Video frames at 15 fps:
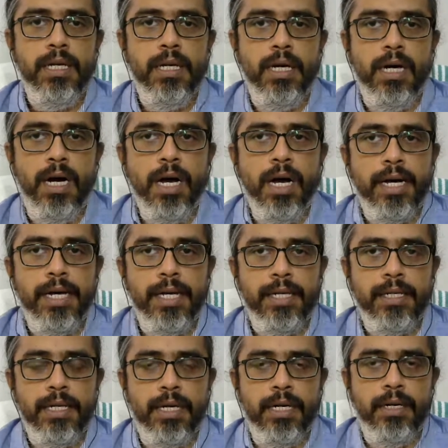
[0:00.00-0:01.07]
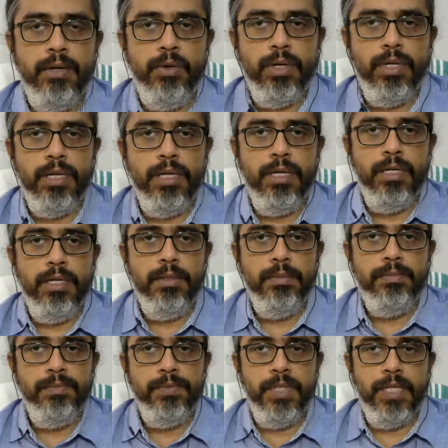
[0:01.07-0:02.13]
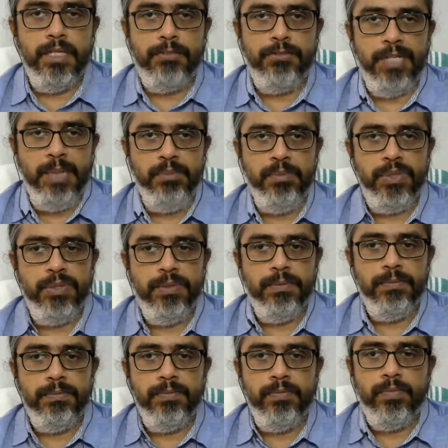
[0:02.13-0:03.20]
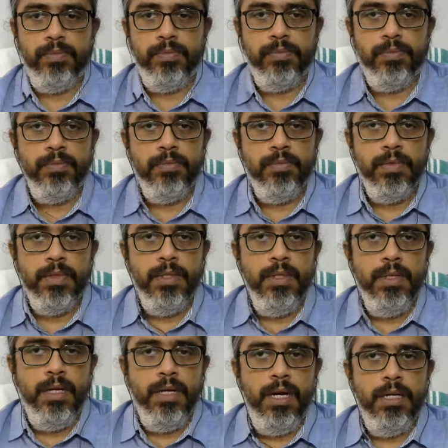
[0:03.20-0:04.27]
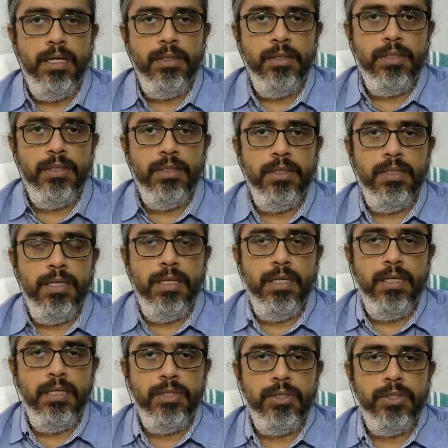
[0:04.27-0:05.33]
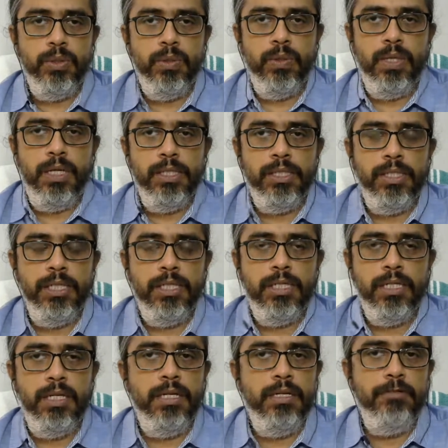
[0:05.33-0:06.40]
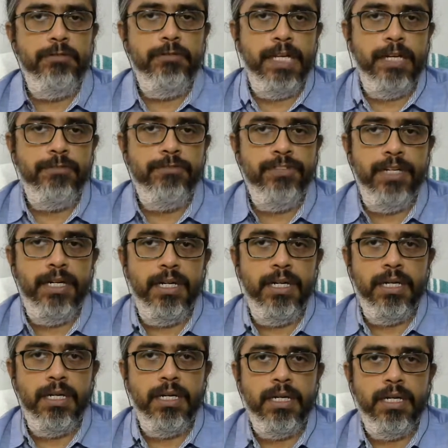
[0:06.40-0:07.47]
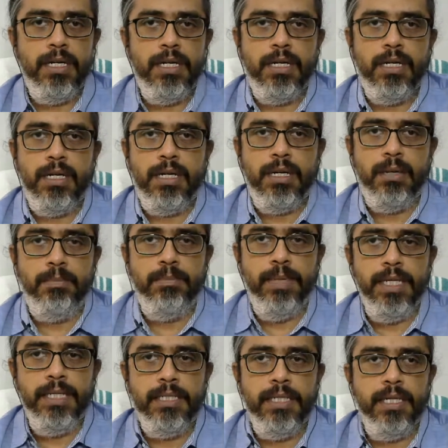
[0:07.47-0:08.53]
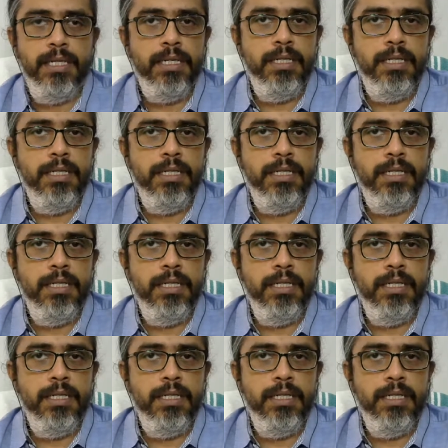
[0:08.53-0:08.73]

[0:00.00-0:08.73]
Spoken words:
array data or data frames. And so I think we have completed